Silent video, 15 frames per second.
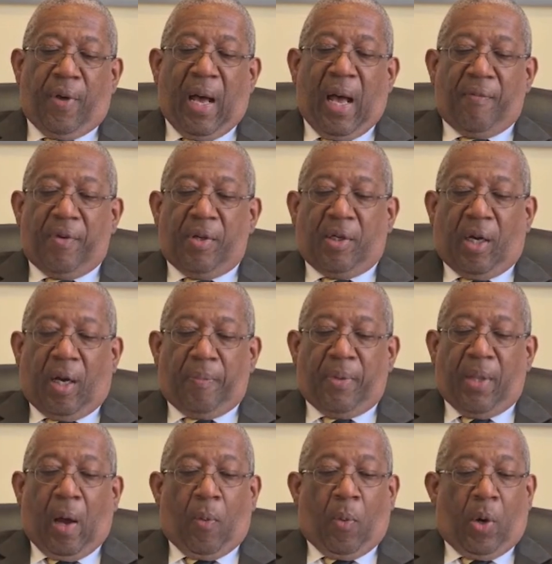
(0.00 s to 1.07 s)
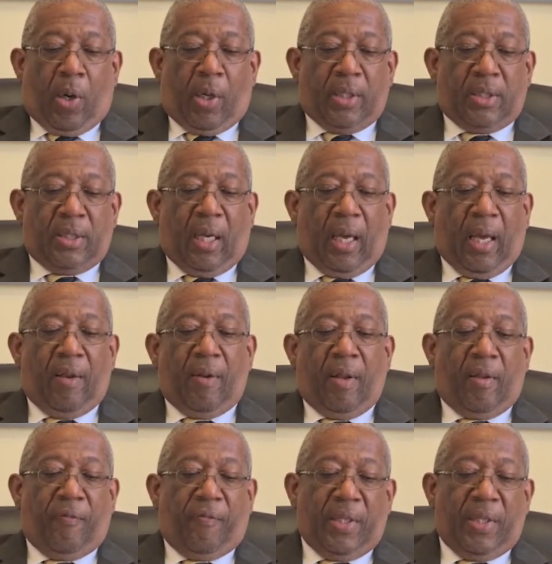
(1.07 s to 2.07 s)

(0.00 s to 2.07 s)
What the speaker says: for having caught the awards in